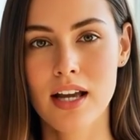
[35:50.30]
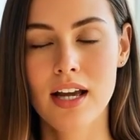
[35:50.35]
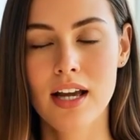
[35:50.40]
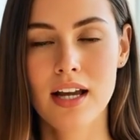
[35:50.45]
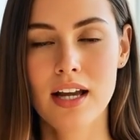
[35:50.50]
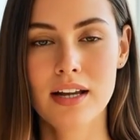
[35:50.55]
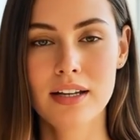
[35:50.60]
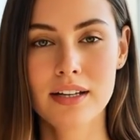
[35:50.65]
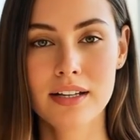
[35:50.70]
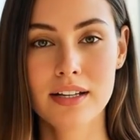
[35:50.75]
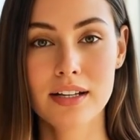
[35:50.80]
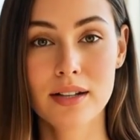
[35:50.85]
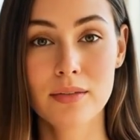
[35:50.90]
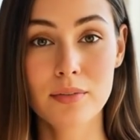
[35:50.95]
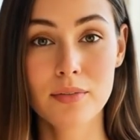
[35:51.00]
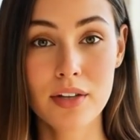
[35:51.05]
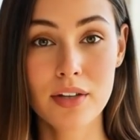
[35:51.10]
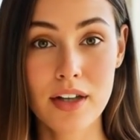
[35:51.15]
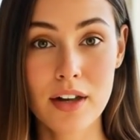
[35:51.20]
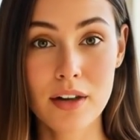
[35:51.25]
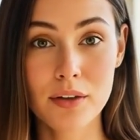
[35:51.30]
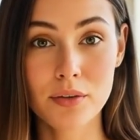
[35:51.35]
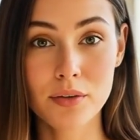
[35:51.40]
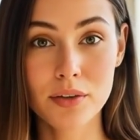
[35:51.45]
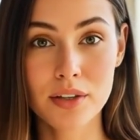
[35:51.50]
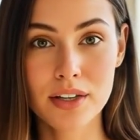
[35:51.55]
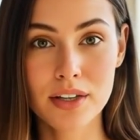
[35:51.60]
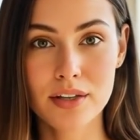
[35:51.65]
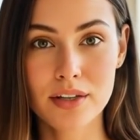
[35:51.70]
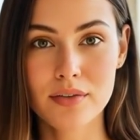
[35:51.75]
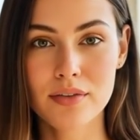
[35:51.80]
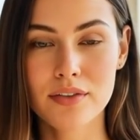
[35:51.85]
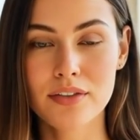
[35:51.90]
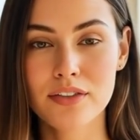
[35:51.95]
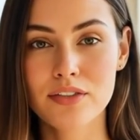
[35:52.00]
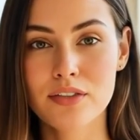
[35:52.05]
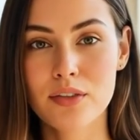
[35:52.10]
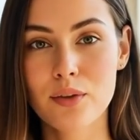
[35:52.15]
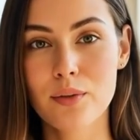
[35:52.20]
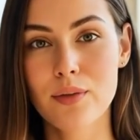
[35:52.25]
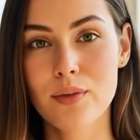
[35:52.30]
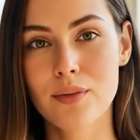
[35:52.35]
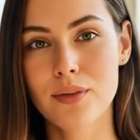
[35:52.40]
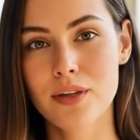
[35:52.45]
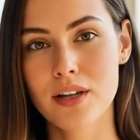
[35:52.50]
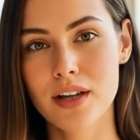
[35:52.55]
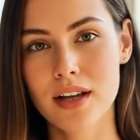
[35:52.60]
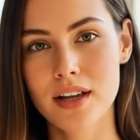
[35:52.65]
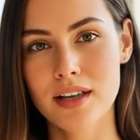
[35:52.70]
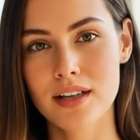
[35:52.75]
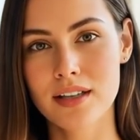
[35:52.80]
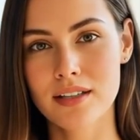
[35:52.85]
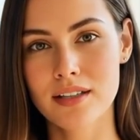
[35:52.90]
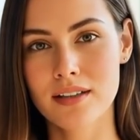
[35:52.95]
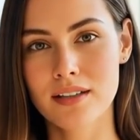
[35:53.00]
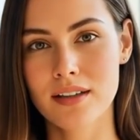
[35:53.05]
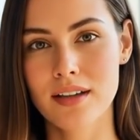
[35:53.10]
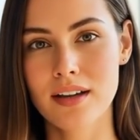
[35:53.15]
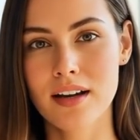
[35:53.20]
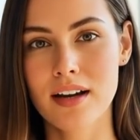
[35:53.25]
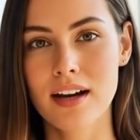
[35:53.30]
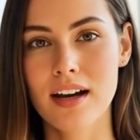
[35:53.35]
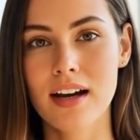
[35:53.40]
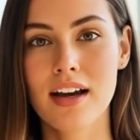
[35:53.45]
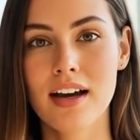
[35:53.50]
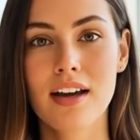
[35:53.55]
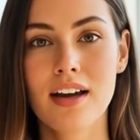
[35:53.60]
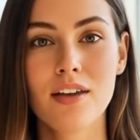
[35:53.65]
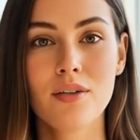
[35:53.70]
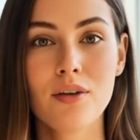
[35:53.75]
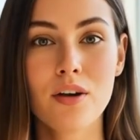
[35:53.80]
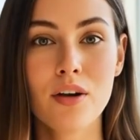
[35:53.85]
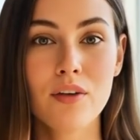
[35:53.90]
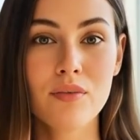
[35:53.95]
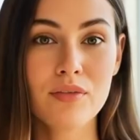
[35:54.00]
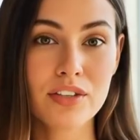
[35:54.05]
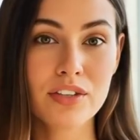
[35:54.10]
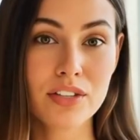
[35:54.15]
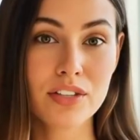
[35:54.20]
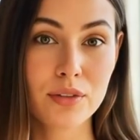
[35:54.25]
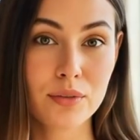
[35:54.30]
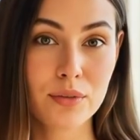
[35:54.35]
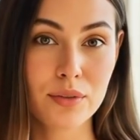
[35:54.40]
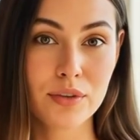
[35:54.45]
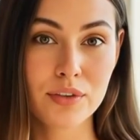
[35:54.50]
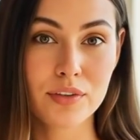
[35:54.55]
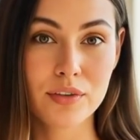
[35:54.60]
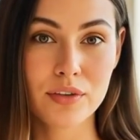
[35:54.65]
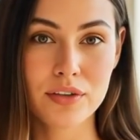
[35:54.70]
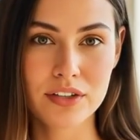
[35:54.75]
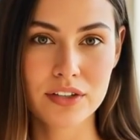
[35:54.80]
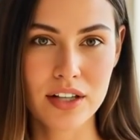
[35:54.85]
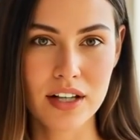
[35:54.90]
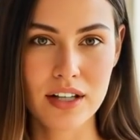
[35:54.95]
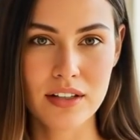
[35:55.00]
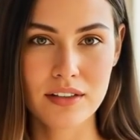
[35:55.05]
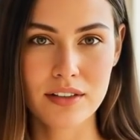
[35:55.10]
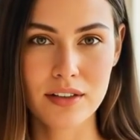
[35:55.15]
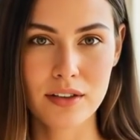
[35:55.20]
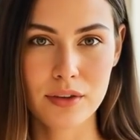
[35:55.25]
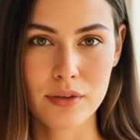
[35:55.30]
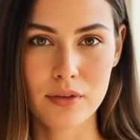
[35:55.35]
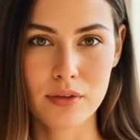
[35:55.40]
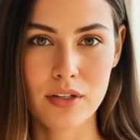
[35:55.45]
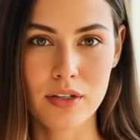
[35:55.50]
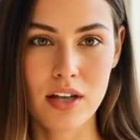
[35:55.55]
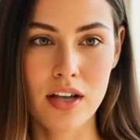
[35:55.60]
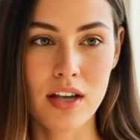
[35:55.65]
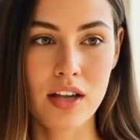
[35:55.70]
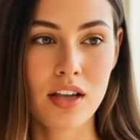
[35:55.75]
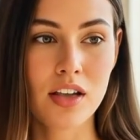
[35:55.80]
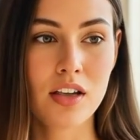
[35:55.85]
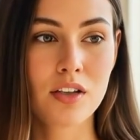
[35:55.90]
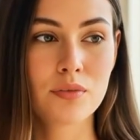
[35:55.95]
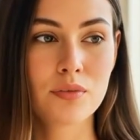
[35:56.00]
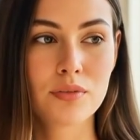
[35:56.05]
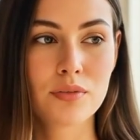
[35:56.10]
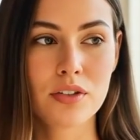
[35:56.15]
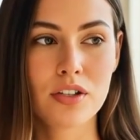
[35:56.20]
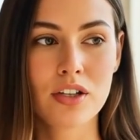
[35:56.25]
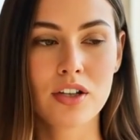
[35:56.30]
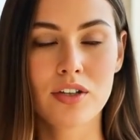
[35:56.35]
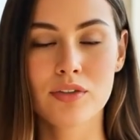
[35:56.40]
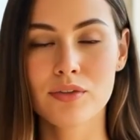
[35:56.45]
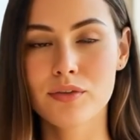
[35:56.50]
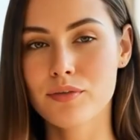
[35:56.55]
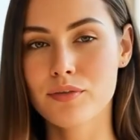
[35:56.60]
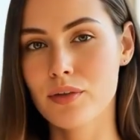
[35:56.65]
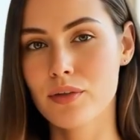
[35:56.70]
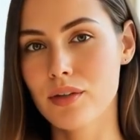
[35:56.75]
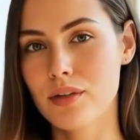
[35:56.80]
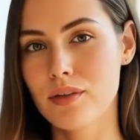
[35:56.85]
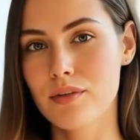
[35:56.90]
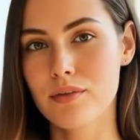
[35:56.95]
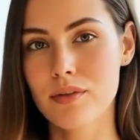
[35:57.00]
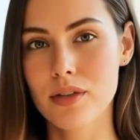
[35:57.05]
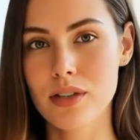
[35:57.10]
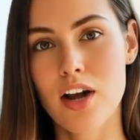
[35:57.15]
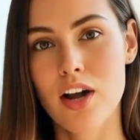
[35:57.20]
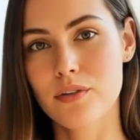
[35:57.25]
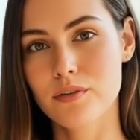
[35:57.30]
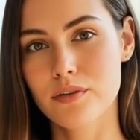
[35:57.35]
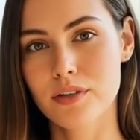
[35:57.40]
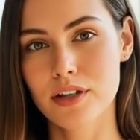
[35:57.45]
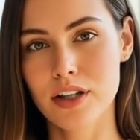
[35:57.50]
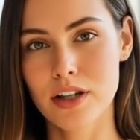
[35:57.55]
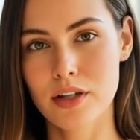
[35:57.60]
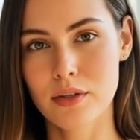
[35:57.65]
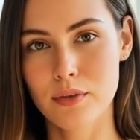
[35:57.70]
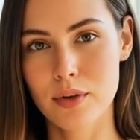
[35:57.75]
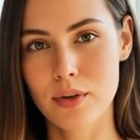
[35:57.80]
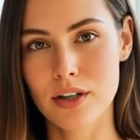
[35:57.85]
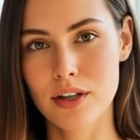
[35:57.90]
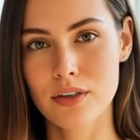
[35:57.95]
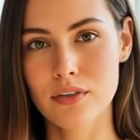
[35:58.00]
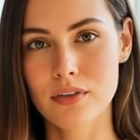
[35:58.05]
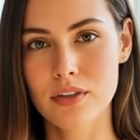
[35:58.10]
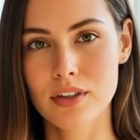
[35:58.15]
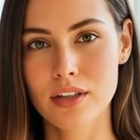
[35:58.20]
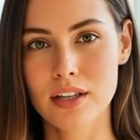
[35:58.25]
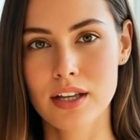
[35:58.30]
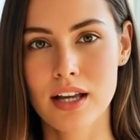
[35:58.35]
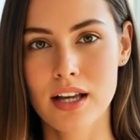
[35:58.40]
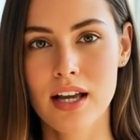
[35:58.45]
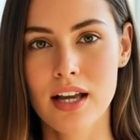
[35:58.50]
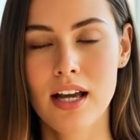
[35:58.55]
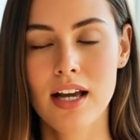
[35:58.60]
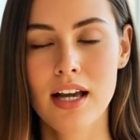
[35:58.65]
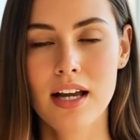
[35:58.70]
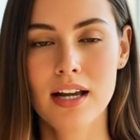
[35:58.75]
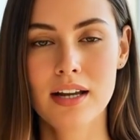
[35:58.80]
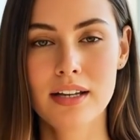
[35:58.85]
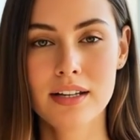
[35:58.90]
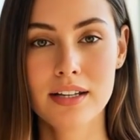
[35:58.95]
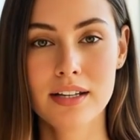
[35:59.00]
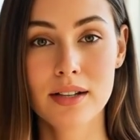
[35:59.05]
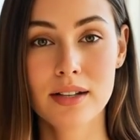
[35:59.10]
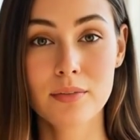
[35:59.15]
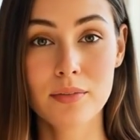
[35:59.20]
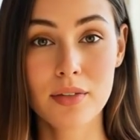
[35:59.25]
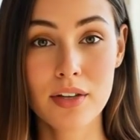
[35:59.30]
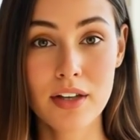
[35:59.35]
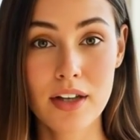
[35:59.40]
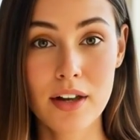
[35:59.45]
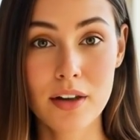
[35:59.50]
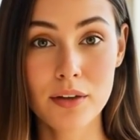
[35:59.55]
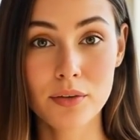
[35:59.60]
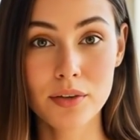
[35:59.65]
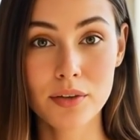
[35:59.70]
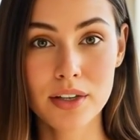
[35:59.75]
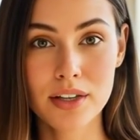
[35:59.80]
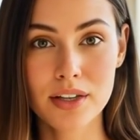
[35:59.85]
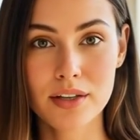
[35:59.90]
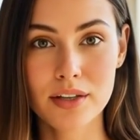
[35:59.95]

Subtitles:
"Did you pull the last batch of sourdough out?" she asked groggily. "The bakery's fine," I assured her. "Focus on getting better."